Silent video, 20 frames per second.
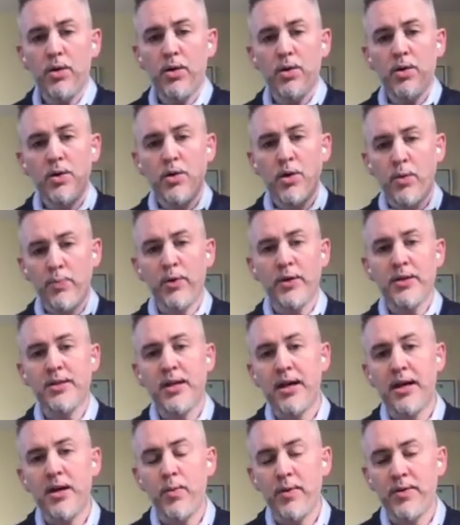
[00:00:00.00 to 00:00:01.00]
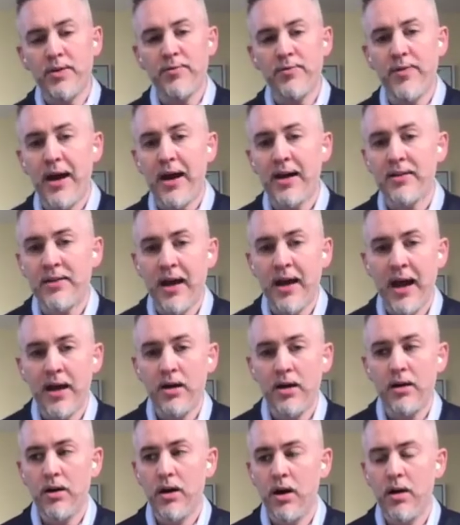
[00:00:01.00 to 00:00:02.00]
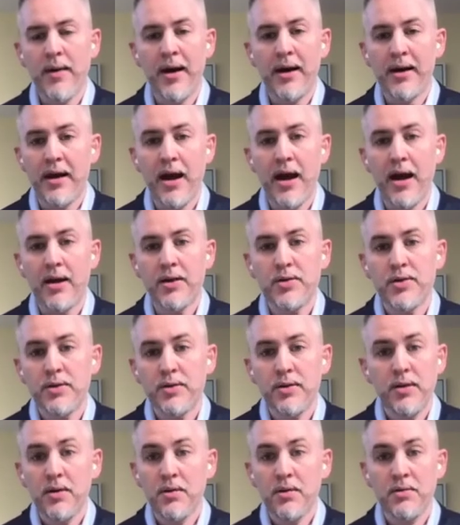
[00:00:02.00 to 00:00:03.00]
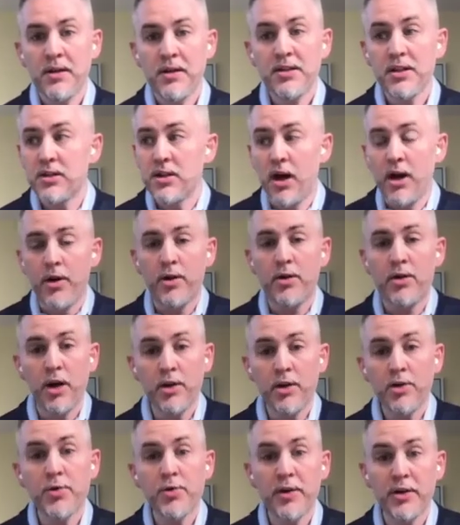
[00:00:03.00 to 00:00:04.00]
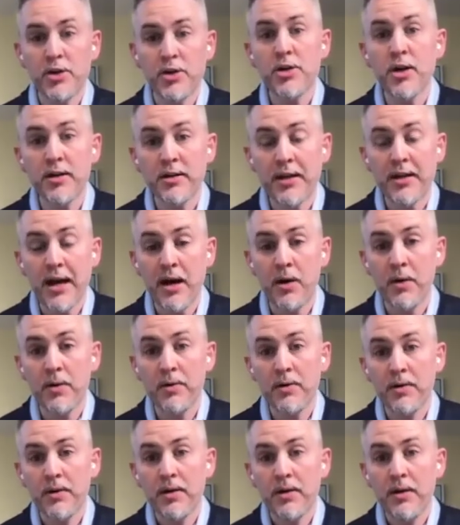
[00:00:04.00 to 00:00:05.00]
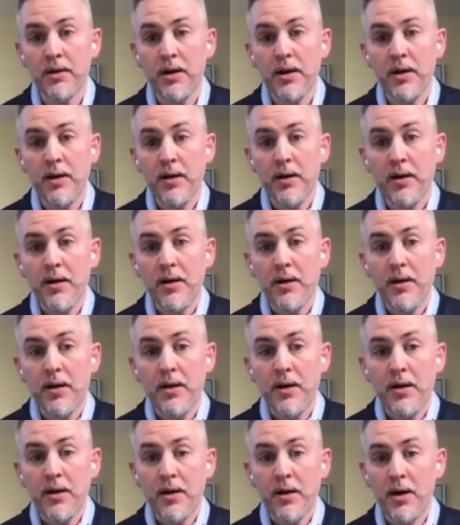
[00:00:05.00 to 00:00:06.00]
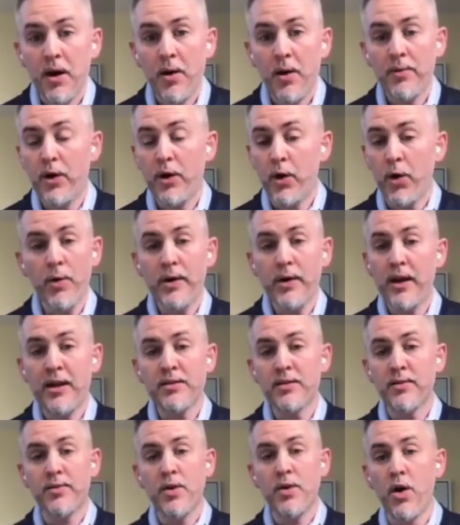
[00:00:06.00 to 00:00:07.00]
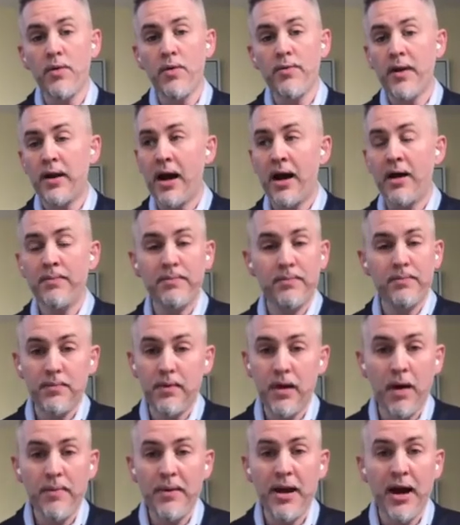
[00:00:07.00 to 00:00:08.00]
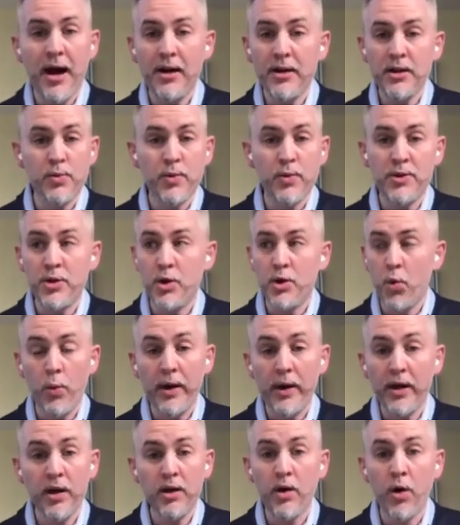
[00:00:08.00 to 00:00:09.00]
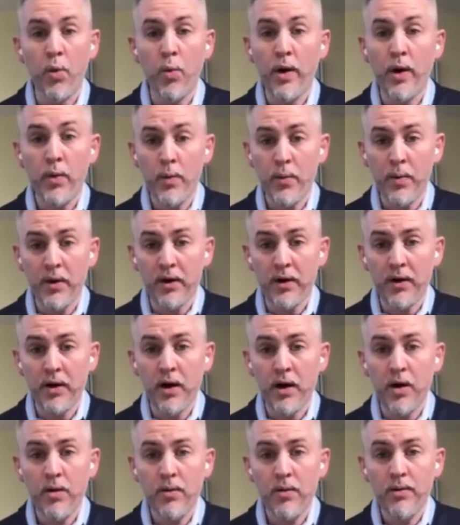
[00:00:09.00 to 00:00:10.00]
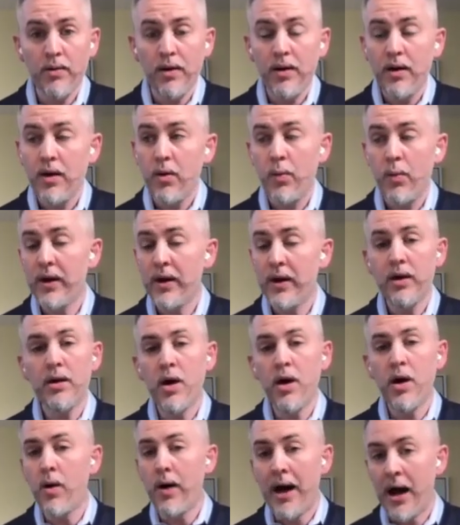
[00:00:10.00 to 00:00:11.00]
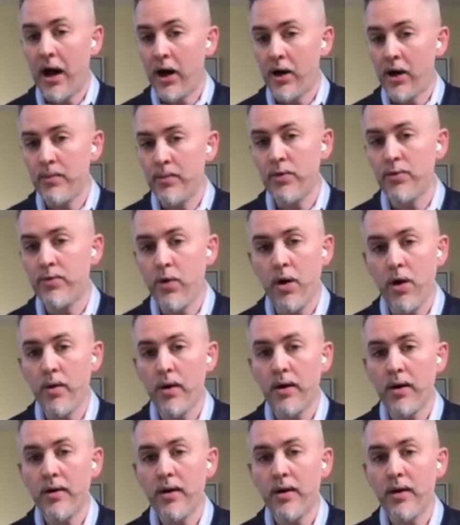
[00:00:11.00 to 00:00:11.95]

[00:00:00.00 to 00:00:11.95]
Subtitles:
you're presented with the fact that, oh my gosh, this entire country is shut down. The early days of COVID, I'll be honest with you, we didn't know where we were going to go. We didn't know how to move forward,